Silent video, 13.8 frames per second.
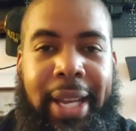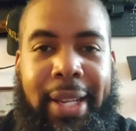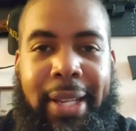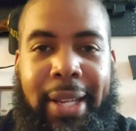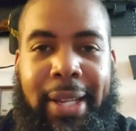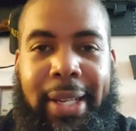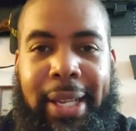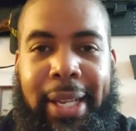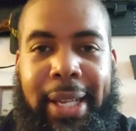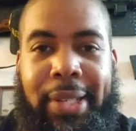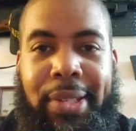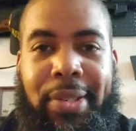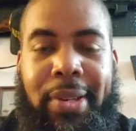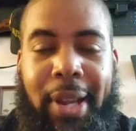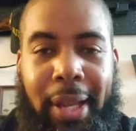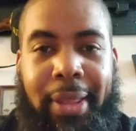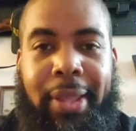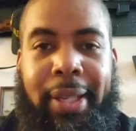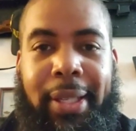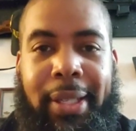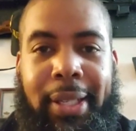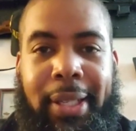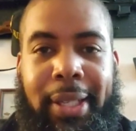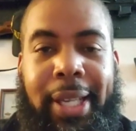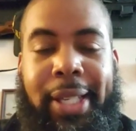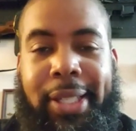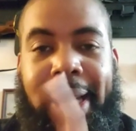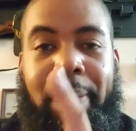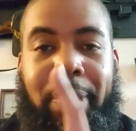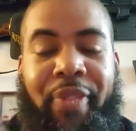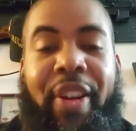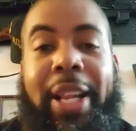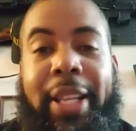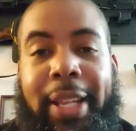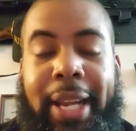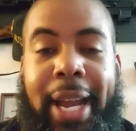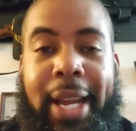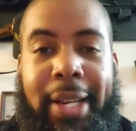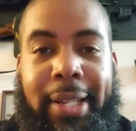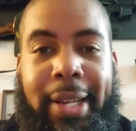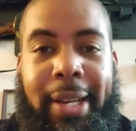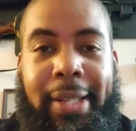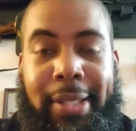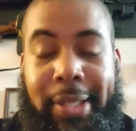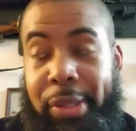get a gun is nothing except the fact that they got a gun.